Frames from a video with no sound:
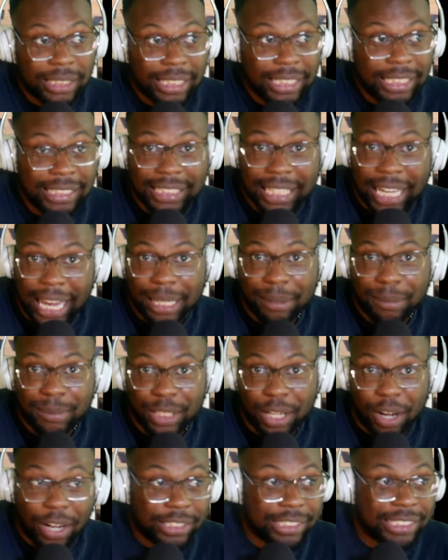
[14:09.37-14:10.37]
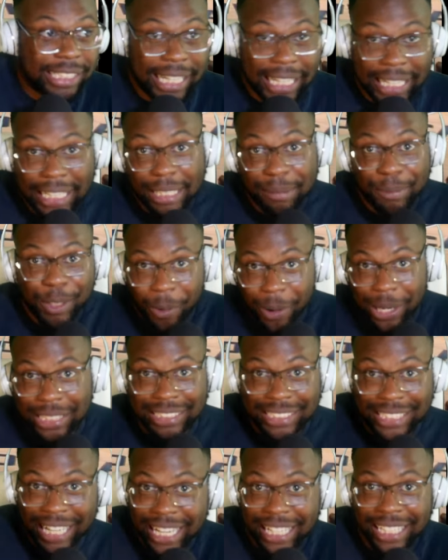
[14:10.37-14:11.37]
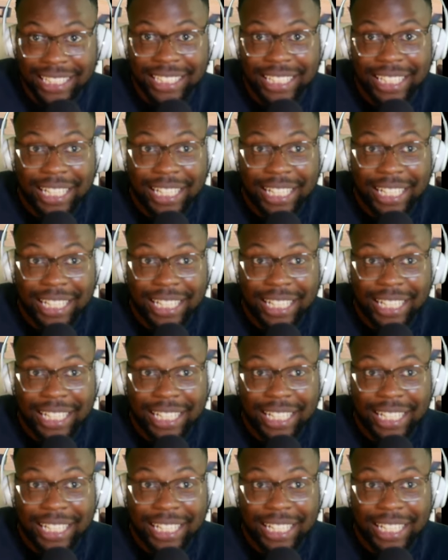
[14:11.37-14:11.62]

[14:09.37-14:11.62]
these games on Team USA